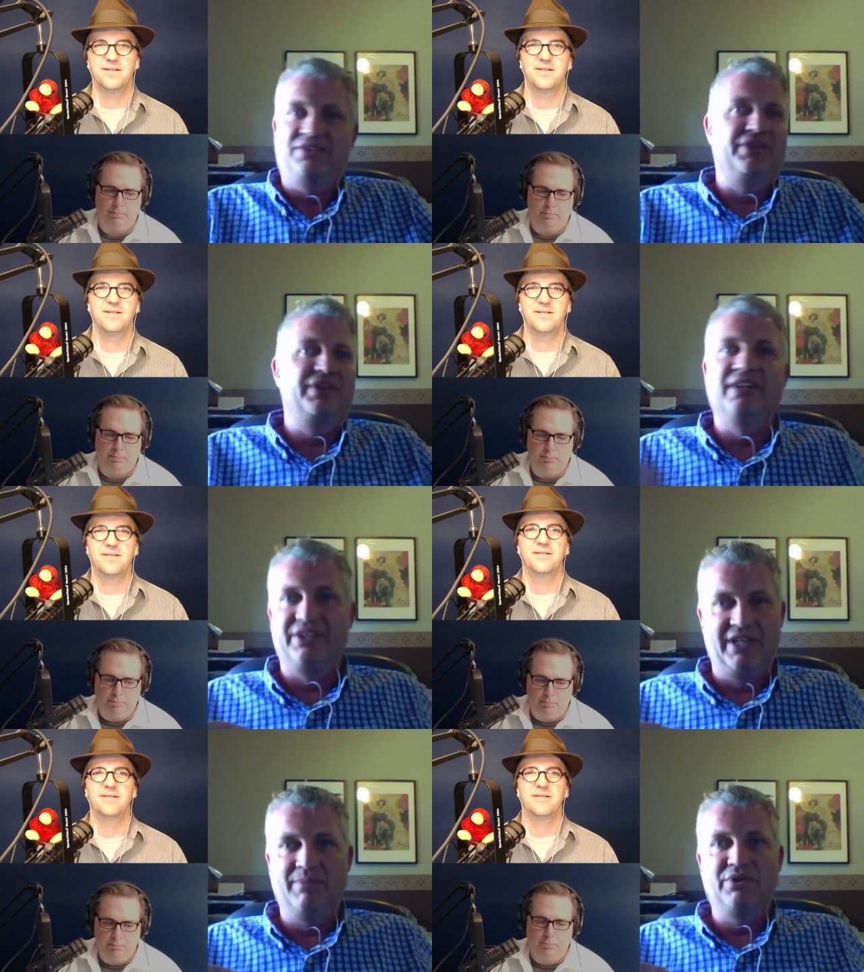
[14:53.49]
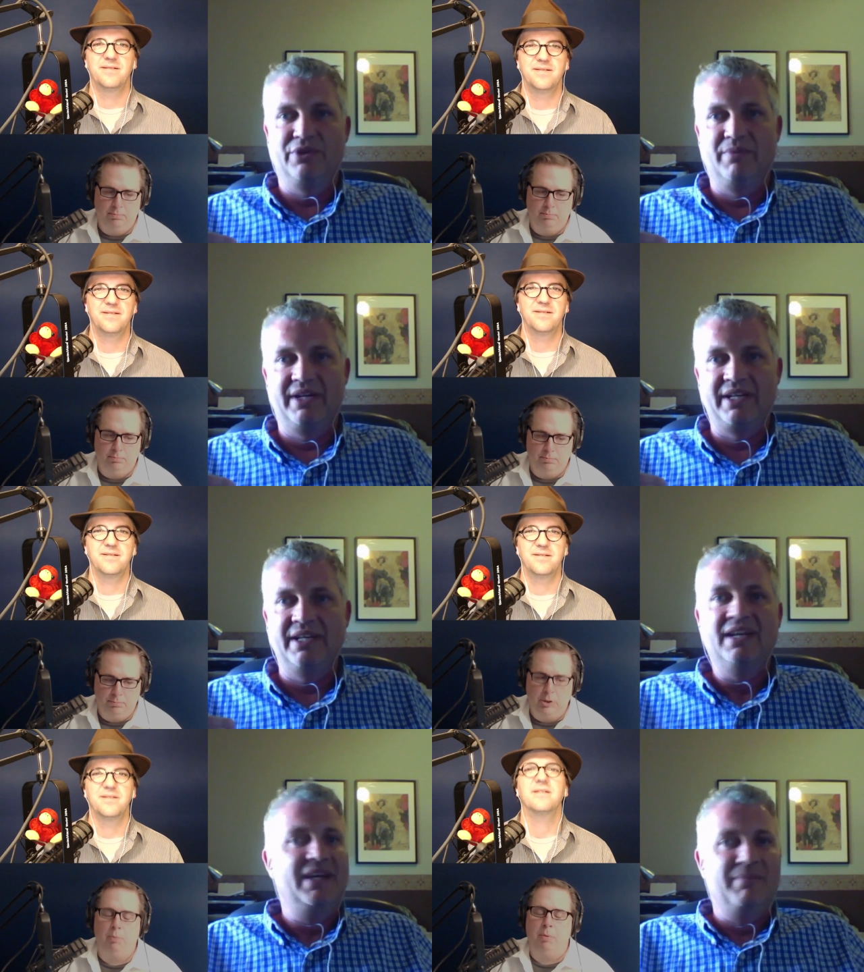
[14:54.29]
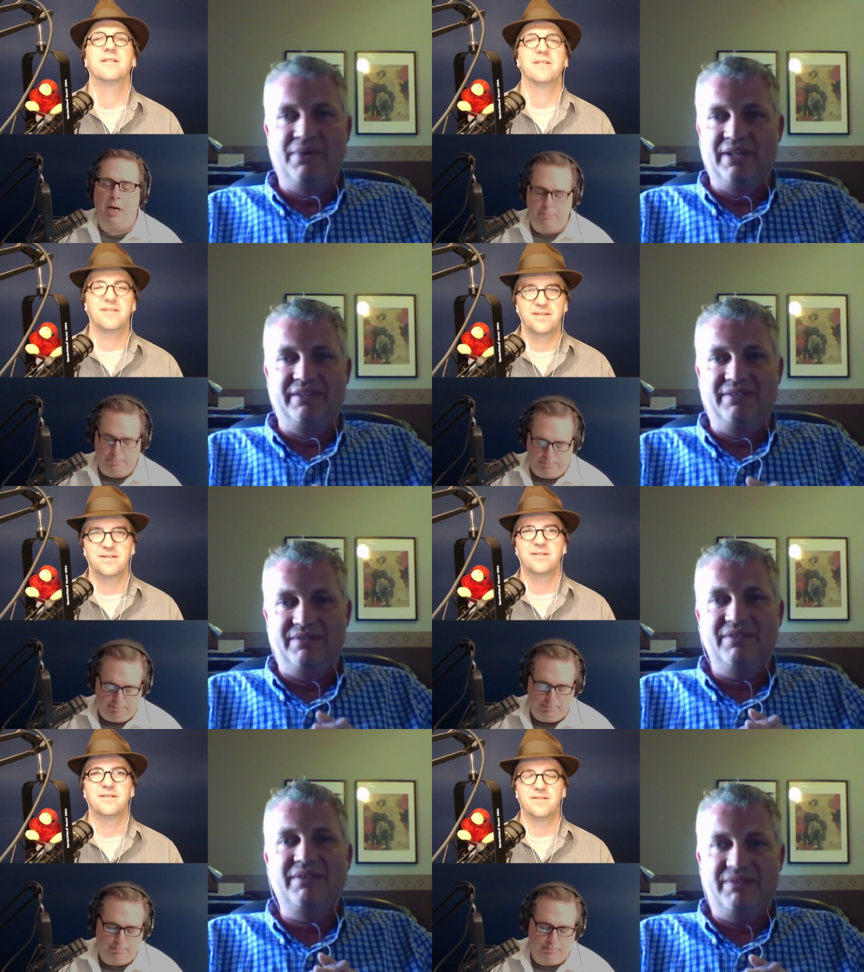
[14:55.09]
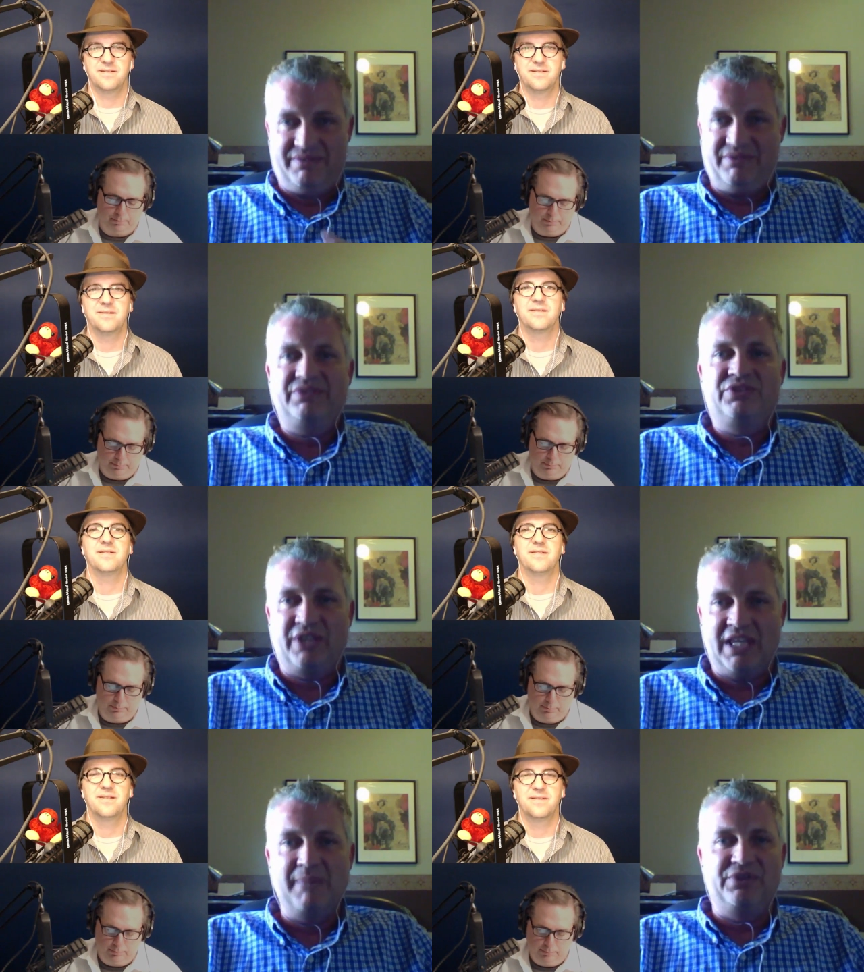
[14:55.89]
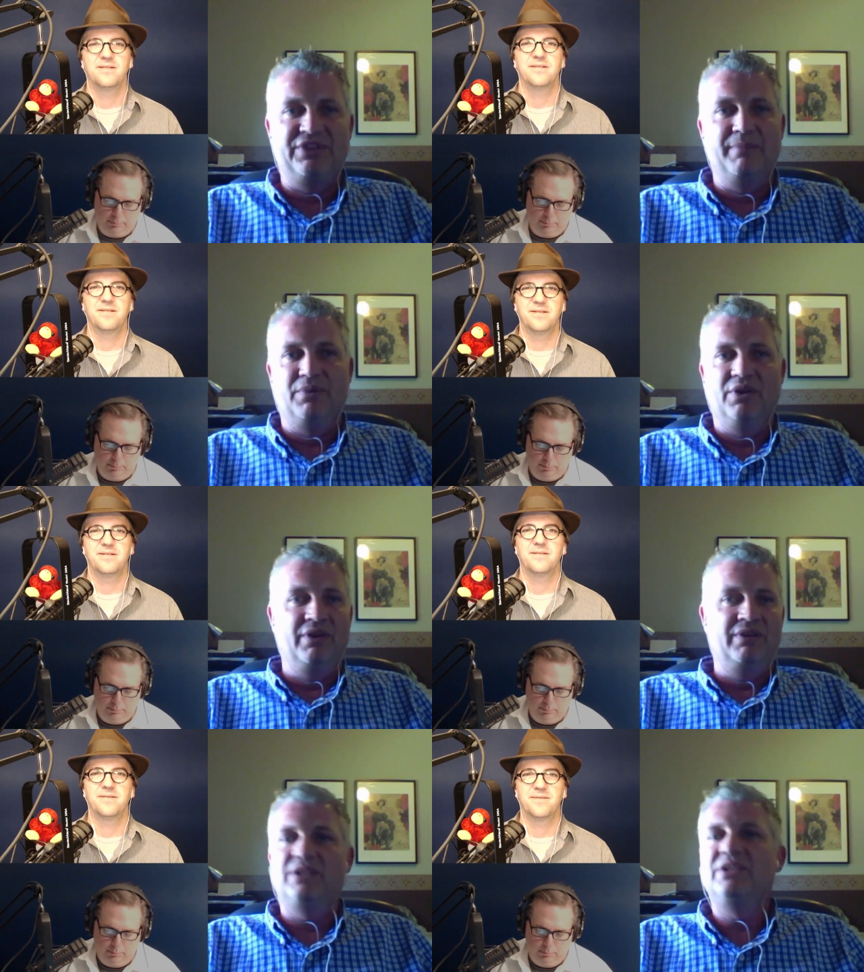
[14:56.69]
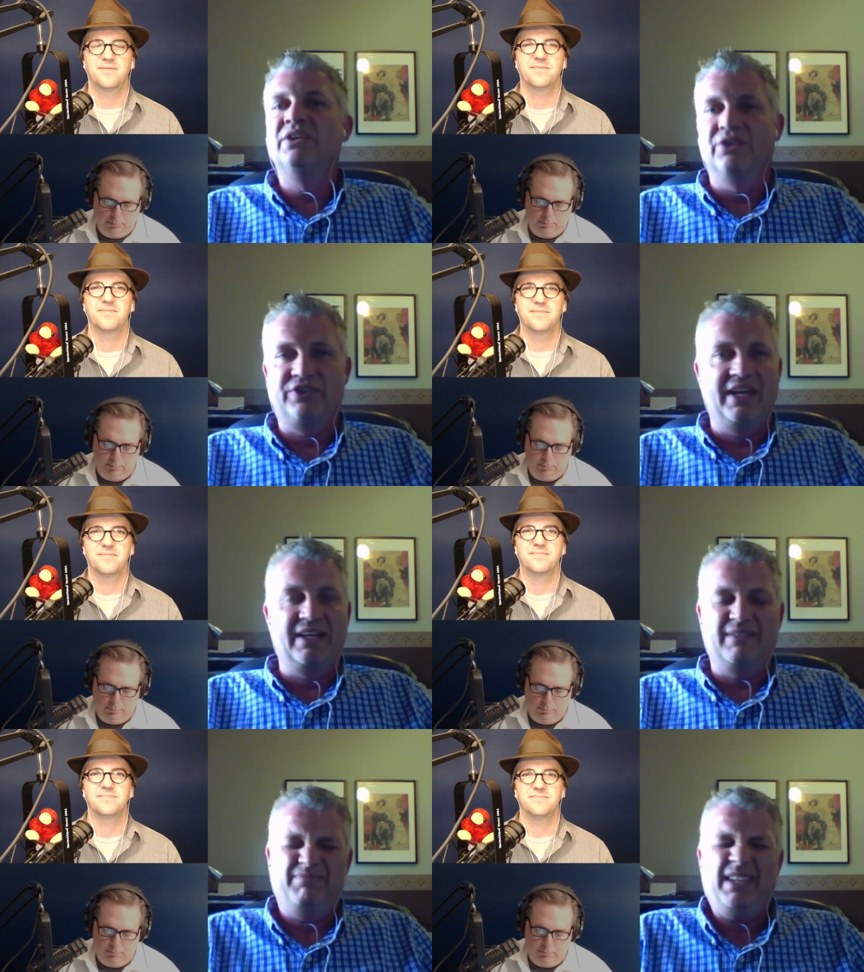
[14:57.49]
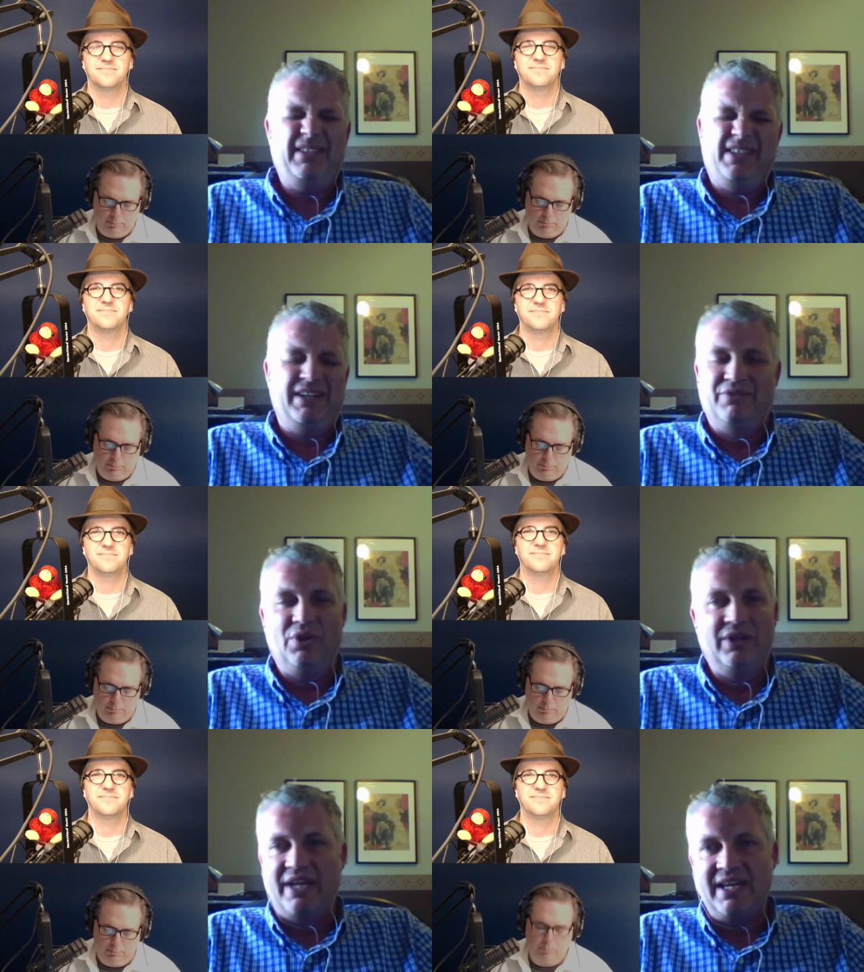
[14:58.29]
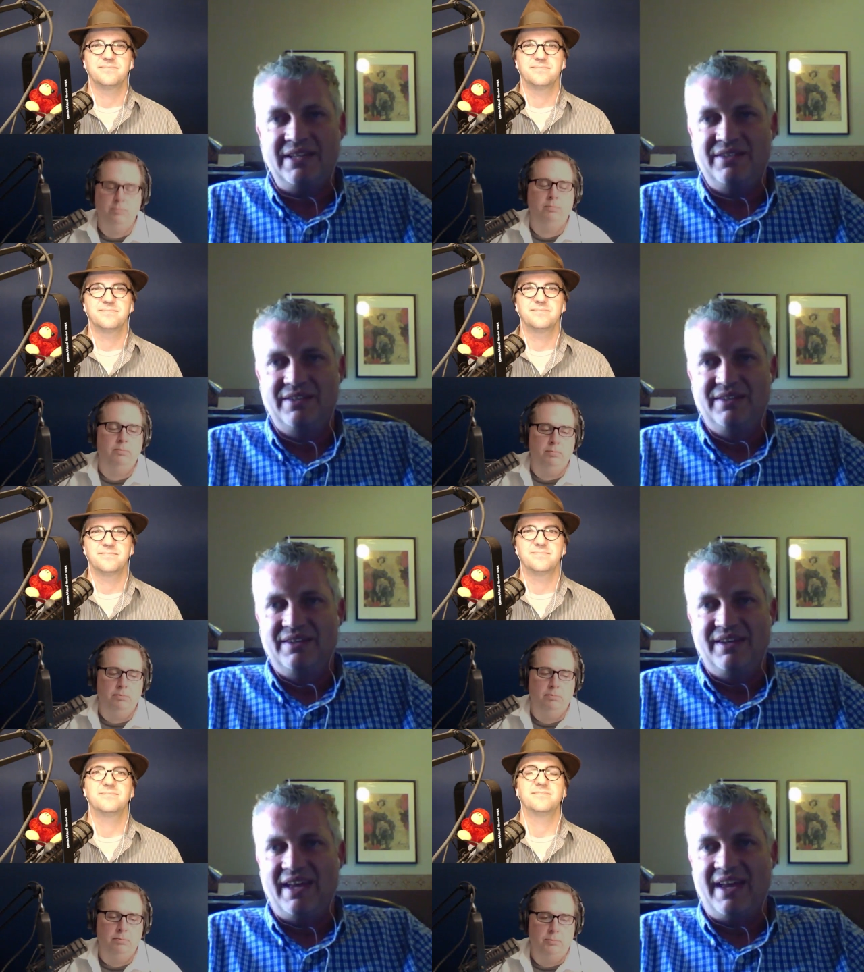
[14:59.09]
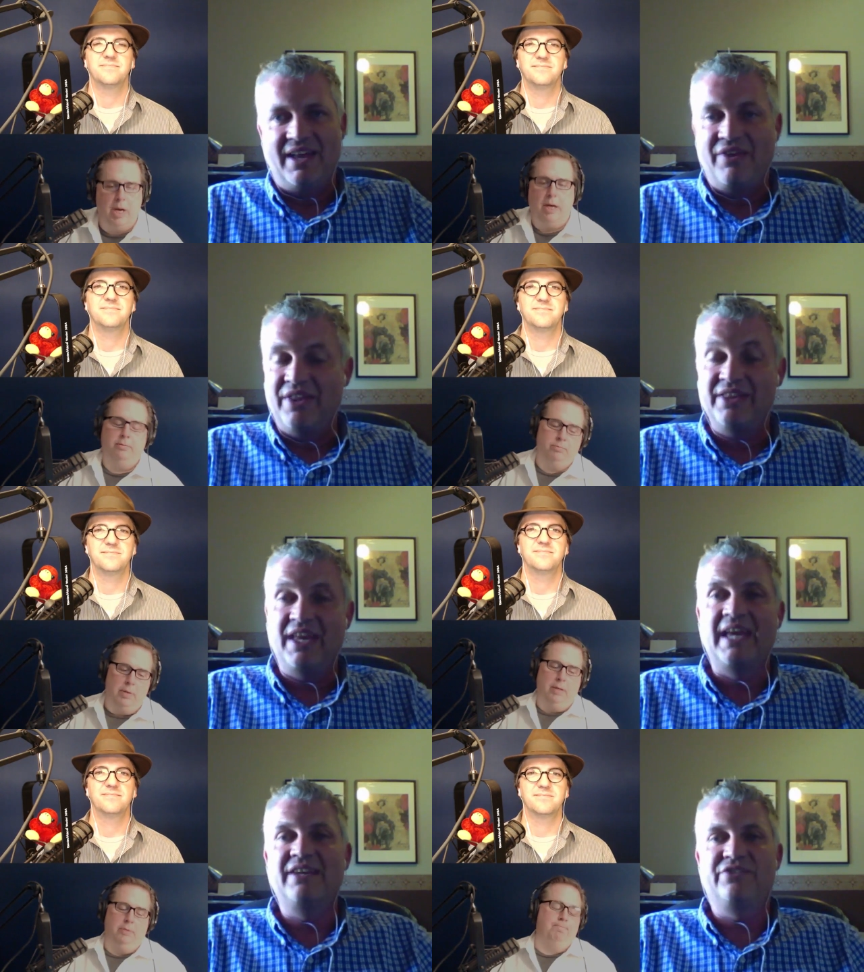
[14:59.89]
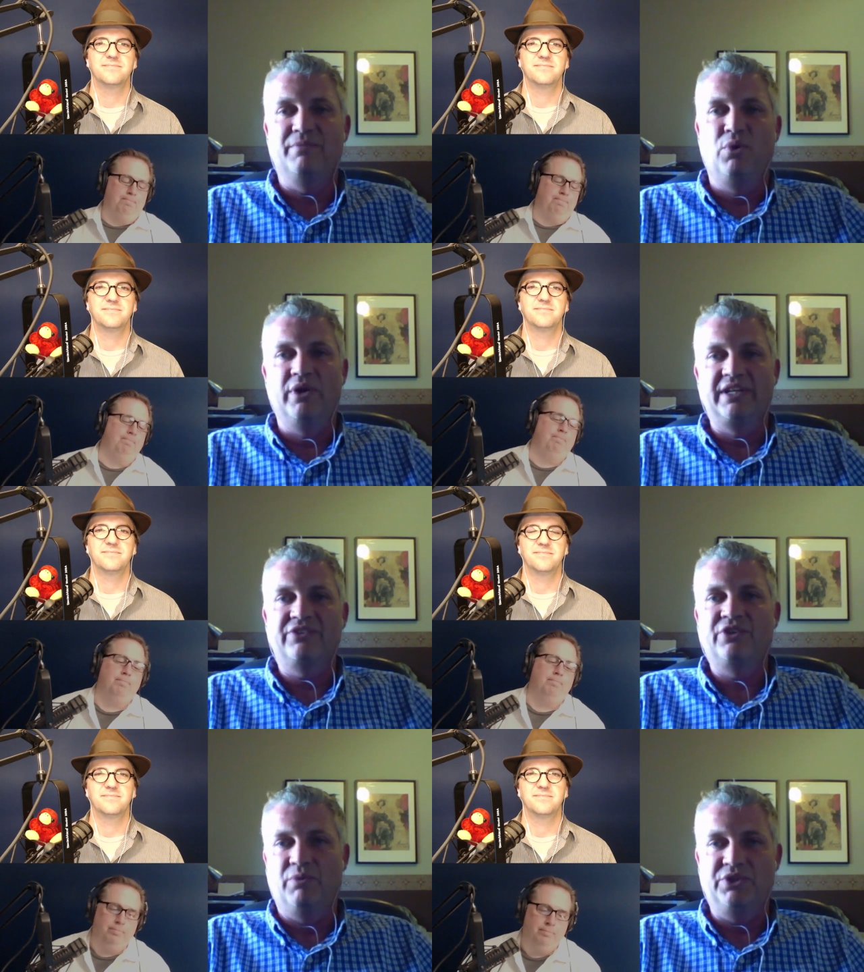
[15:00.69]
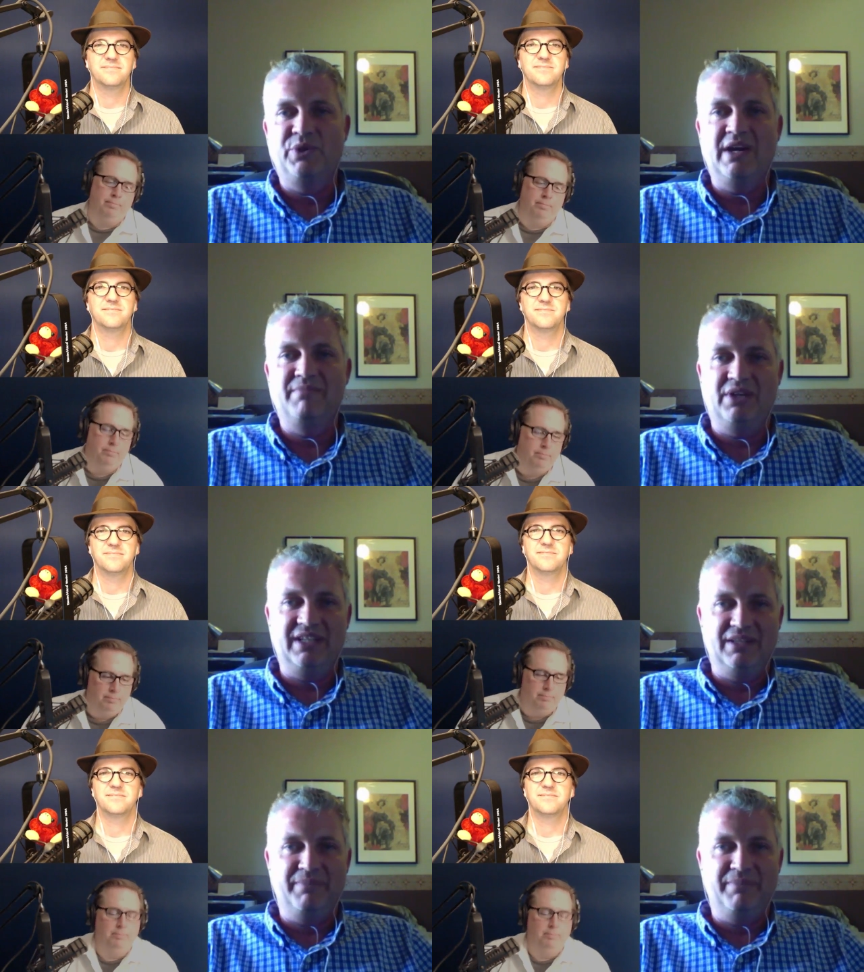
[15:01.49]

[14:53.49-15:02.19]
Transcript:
Speaker 1: you're going to double your money. Right. But to keep it simple, you're saying he's going to roll an eight. Yeah, and then right. the eight is the point. So when you have money on the